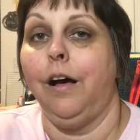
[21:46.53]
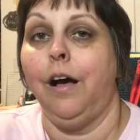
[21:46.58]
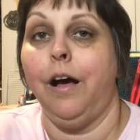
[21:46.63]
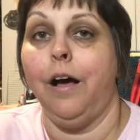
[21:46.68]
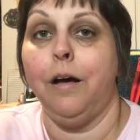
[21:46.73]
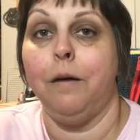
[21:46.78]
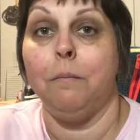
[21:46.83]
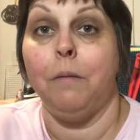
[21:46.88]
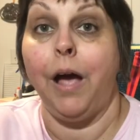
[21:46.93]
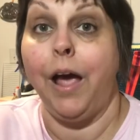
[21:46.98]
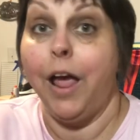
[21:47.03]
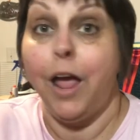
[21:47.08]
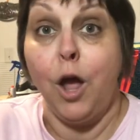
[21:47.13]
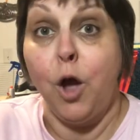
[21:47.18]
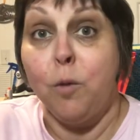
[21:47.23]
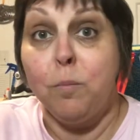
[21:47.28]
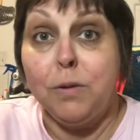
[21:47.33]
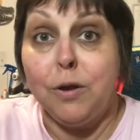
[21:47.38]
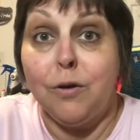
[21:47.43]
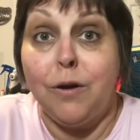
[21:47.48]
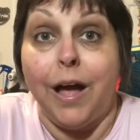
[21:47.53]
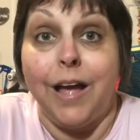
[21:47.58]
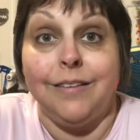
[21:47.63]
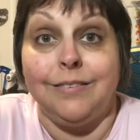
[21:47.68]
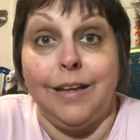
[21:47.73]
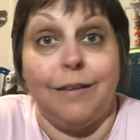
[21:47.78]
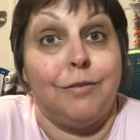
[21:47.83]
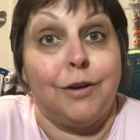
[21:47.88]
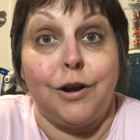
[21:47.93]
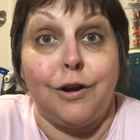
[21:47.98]
Um, I hope you guys
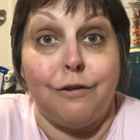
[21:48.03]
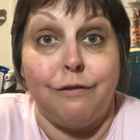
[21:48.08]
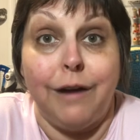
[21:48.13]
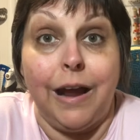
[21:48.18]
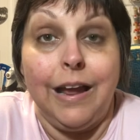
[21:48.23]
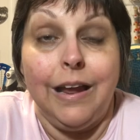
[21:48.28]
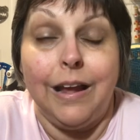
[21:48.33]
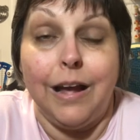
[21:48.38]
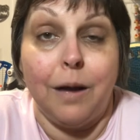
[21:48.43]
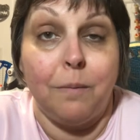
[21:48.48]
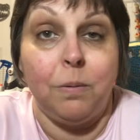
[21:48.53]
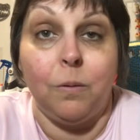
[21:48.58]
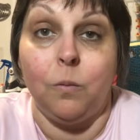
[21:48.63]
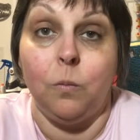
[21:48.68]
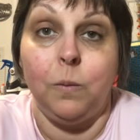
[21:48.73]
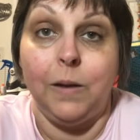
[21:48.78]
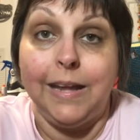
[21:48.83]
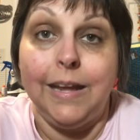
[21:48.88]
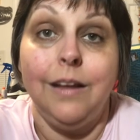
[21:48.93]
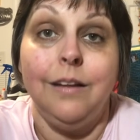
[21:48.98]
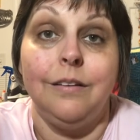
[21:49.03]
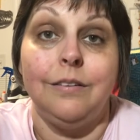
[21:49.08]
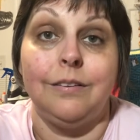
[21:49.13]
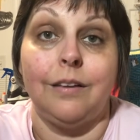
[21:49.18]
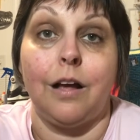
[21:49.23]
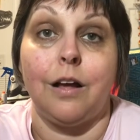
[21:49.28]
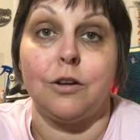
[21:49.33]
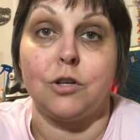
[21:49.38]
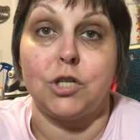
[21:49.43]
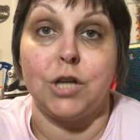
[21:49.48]
have a great couple weeks.
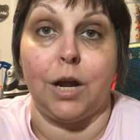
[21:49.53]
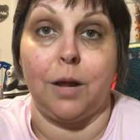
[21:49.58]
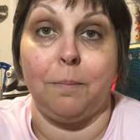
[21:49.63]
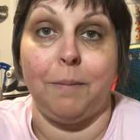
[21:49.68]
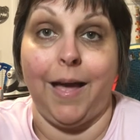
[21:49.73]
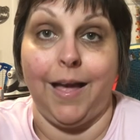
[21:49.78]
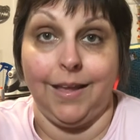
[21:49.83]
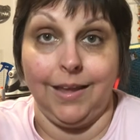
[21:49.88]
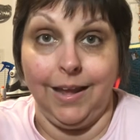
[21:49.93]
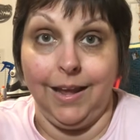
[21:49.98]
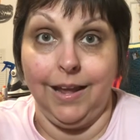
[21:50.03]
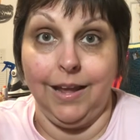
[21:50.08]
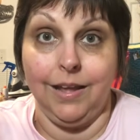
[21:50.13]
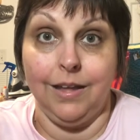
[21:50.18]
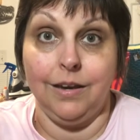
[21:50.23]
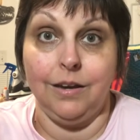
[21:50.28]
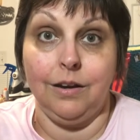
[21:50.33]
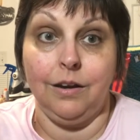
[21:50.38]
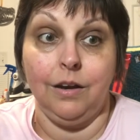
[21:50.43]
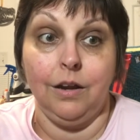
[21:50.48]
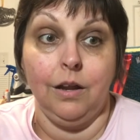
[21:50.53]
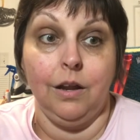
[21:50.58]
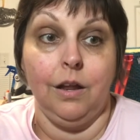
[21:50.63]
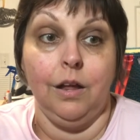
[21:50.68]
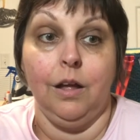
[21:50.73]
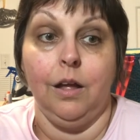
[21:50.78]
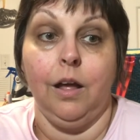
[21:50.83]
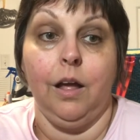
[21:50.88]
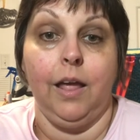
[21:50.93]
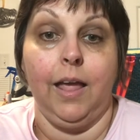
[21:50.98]
I'll check back in
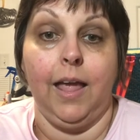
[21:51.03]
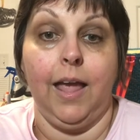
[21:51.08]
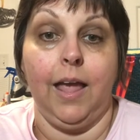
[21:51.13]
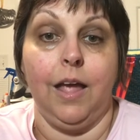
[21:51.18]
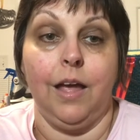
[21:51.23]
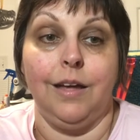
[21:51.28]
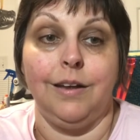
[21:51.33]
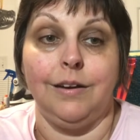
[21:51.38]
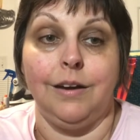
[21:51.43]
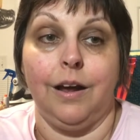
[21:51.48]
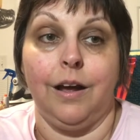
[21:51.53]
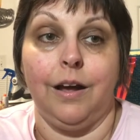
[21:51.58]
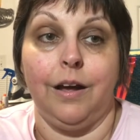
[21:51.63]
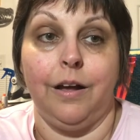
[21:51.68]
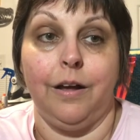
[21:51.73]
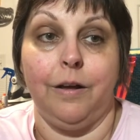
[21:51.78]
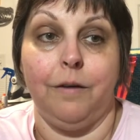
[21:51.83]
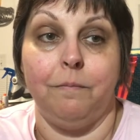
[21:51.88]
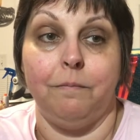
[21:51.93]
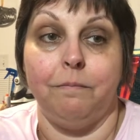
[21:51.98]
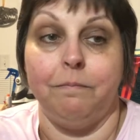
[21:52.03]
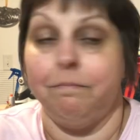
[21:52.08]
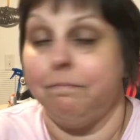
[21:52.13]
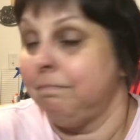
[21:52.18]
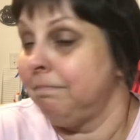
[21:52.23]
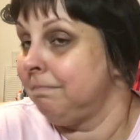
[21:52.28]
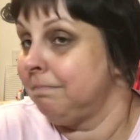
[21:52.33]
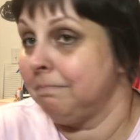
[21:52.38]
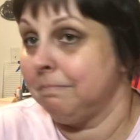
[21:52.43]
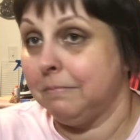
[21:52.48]
and um,
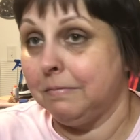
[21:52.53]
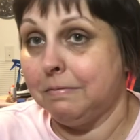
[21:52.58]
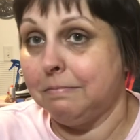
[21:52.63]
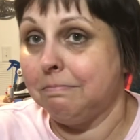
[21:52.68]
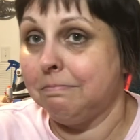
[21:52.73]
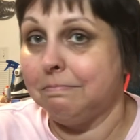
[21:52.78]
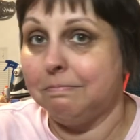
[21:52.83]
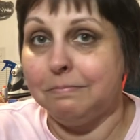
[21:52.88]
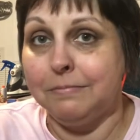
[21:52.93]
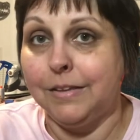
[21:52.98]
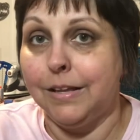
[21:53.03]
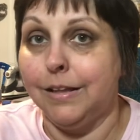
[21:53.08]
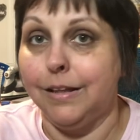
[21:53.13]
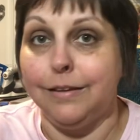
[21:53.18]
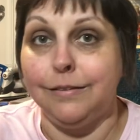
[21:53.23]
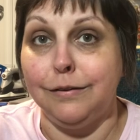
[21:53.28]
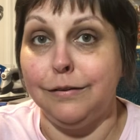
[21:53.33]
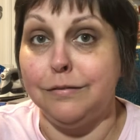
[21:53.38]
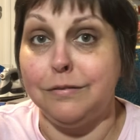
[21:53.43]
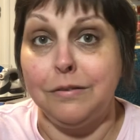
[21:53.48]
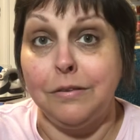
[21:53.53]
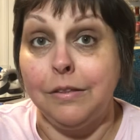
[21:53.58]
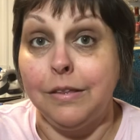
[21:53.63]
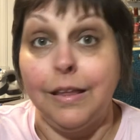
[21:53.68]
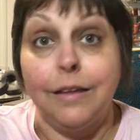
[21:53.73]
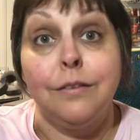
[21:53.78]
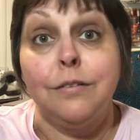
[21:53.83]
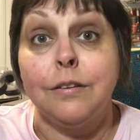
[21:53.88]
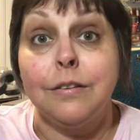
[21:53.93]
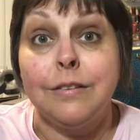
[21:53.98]
let's, just,
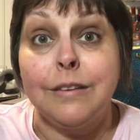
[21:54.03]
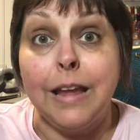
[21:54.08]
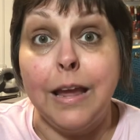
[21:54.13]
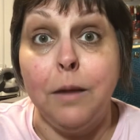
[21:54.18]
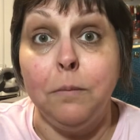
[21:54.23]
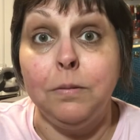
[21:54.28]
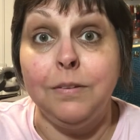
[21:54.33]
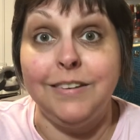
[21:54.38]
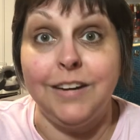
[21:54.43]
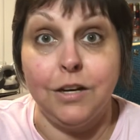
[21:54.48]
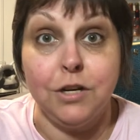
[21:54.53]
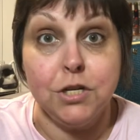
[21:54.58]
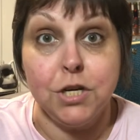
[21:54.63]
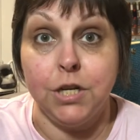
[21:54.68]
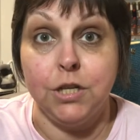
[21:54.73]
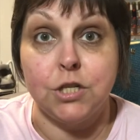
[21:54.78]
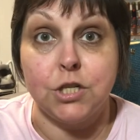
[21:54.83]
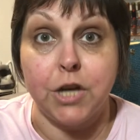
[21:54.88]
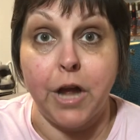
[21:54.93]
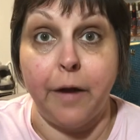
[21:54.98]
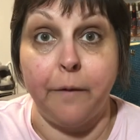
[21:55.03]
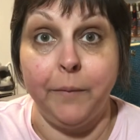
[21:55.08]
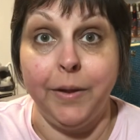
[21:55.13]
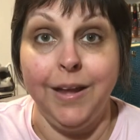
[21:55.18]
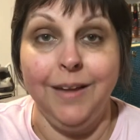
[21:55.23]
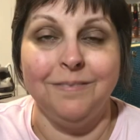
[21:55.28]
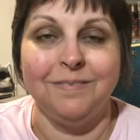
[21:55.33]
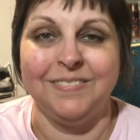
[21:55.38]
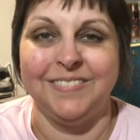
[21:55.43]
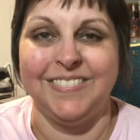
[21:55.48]
let's just keep stitching, shall we?
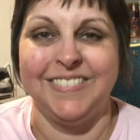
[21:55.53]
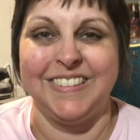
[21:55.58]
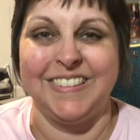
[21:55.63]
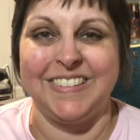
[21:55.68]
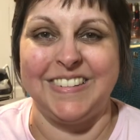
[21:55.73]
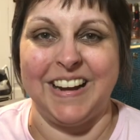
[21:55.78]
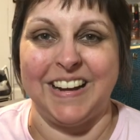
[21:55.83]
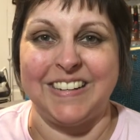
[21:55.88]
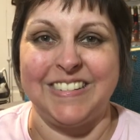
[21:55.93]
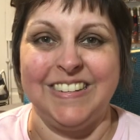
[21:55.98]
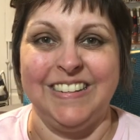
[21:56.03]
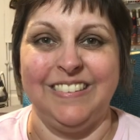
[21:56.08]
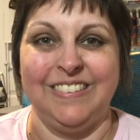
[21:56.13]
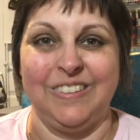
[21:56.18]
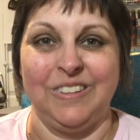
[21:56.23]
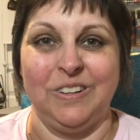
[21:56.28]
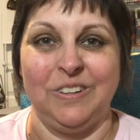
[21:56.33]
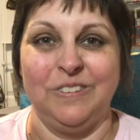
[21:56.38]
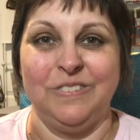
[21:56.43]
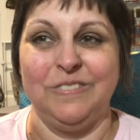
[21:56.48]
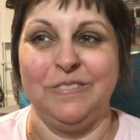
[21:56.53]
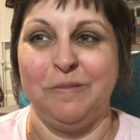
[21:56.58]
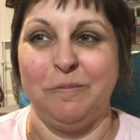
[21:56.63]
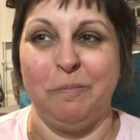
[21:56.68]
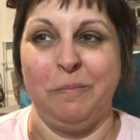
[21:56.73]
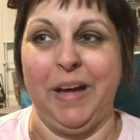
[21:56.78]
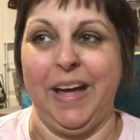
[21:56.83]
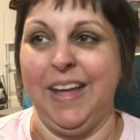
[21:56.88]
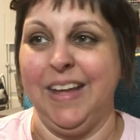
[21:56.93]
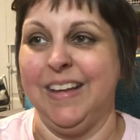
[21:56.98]
Talk to you soon.
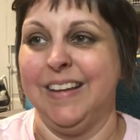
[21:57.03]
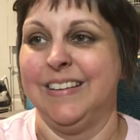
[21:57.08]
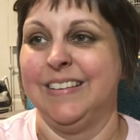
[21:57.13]
Bye.